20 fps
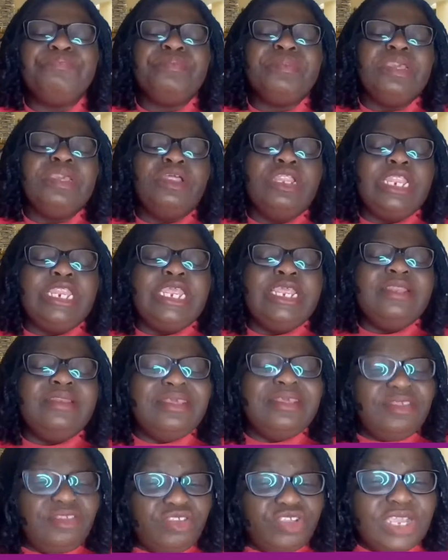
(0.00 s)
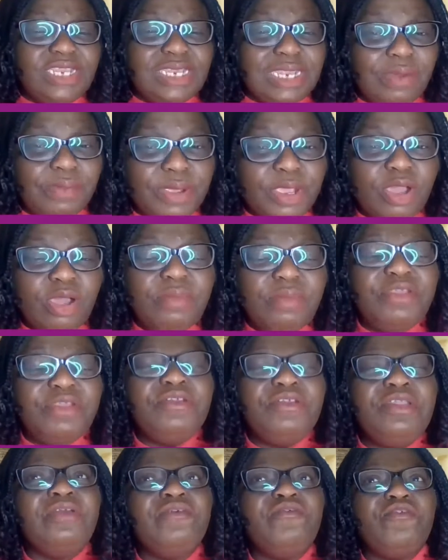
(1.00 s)
The discharge that will be coming
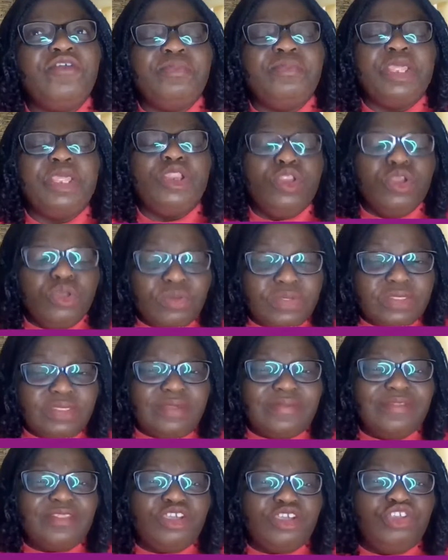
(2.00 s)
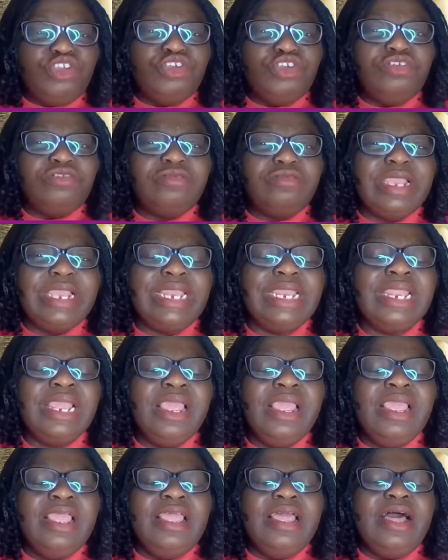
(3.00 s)
from the nose of such children
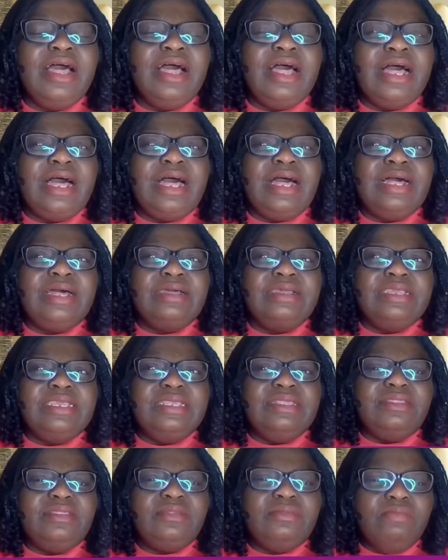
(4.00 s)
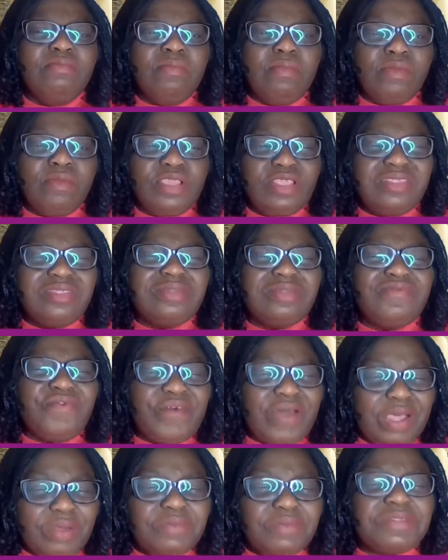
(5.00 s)
is
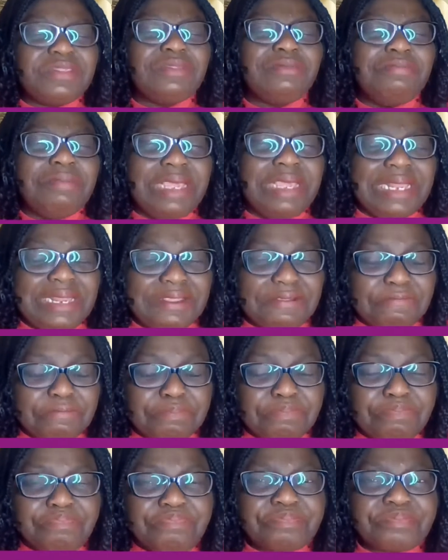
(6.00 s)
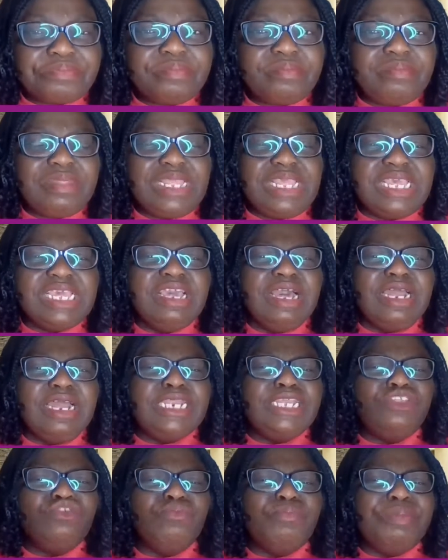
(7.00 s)
foul smelling, and it will
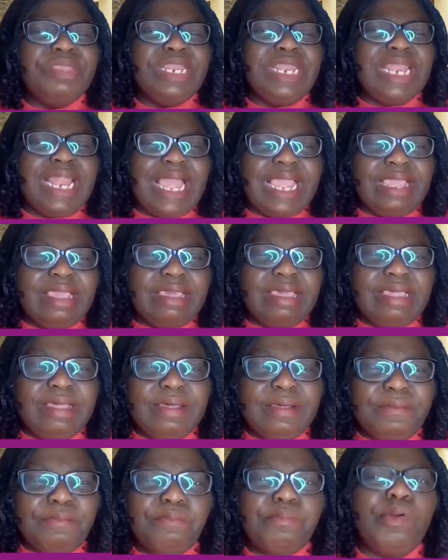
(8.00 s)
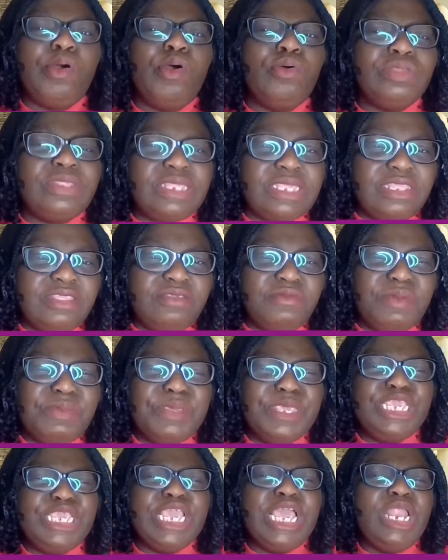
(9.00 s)
be like pus. It may be
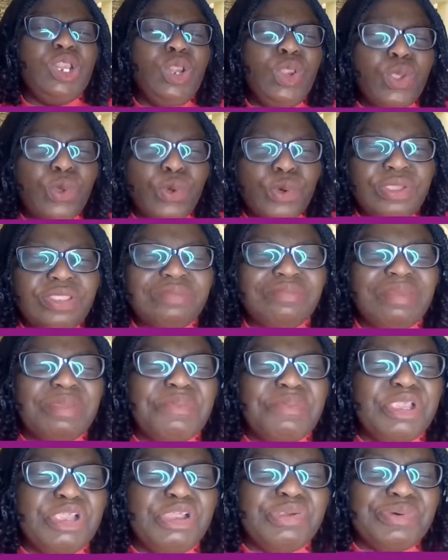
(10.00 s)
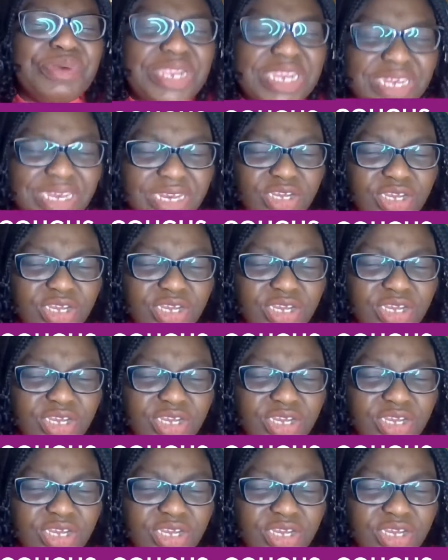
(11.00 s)
yellow, it may be greenish,